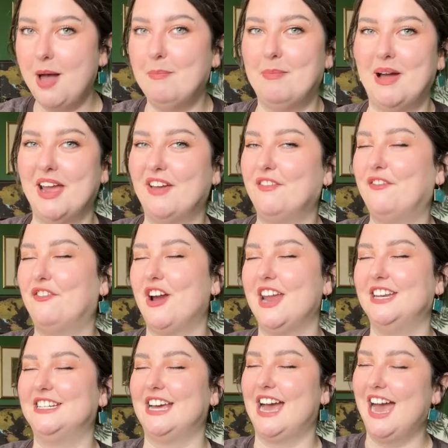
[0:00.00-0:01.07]
my
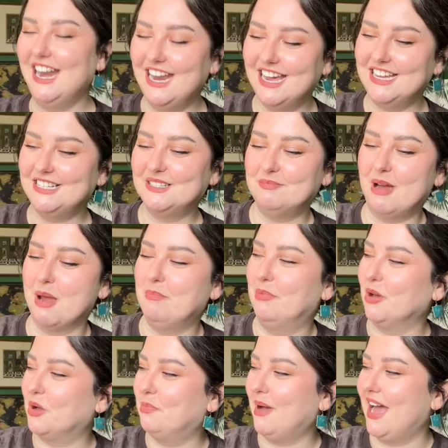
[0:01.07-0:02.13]
friend Alice, my
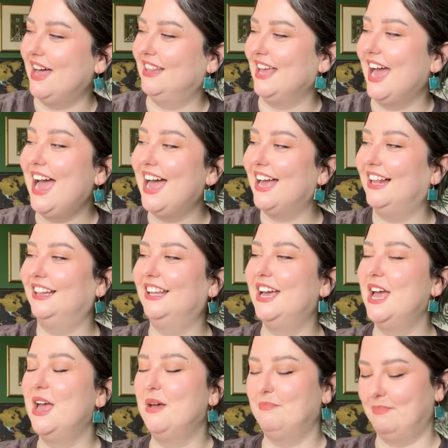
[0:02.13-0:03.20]
book pal Al,
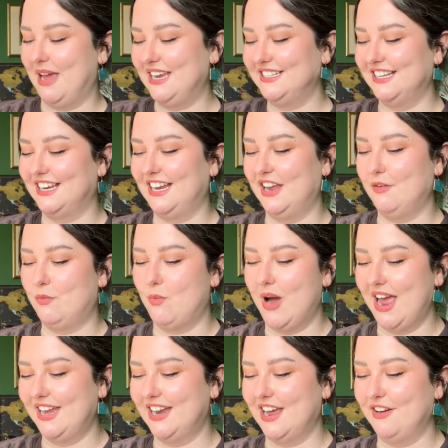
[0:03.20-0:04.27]
basically
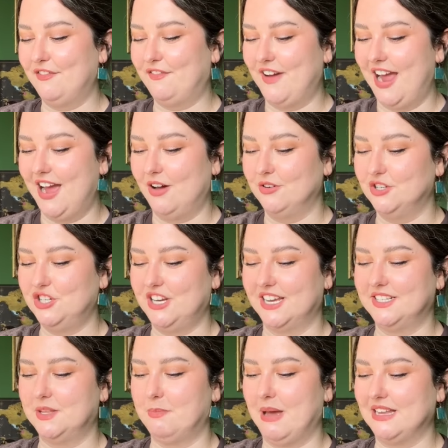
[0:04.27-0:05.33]
went and found, she
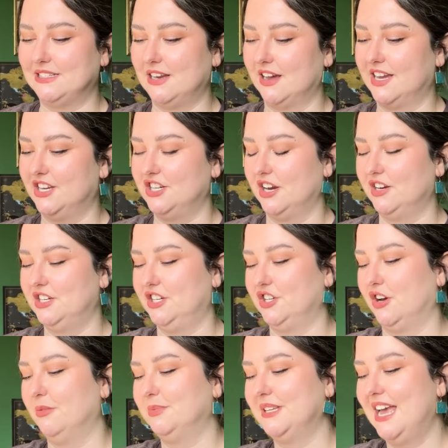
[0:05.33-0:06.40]
has the best luck in charity
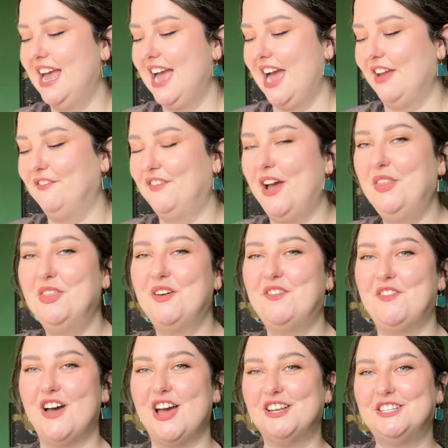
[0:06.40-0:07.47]
shops, and found the
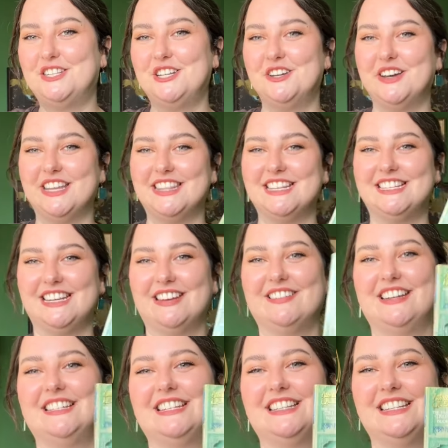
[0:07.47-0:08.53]
first two in the
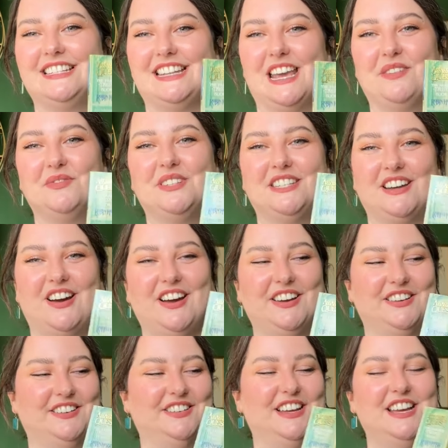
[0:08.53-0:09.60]
series in the same
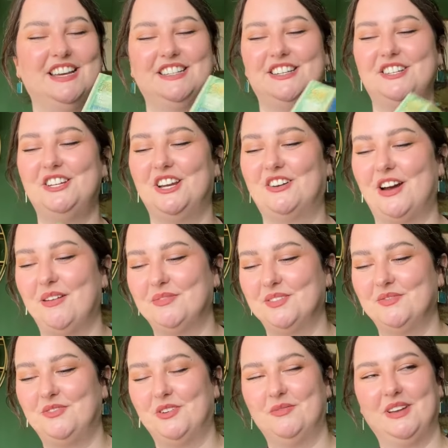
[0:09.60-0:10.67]
style. So she grabbed
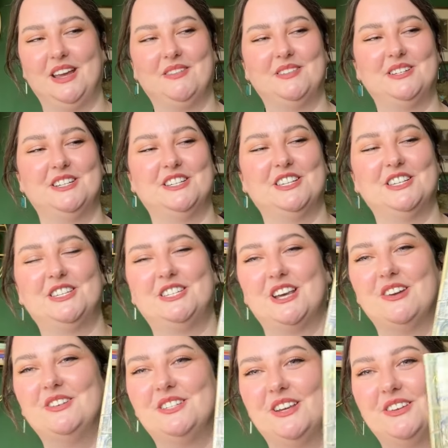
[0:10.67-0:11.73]
them for me, which is
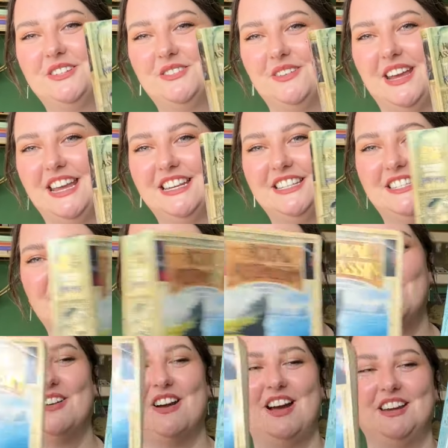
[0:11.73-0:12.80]
so, so sweet,
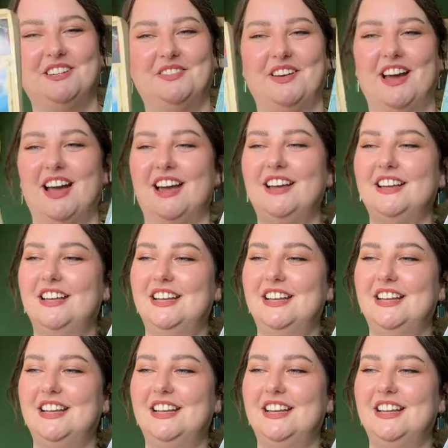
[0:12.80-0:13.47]
so kind of her.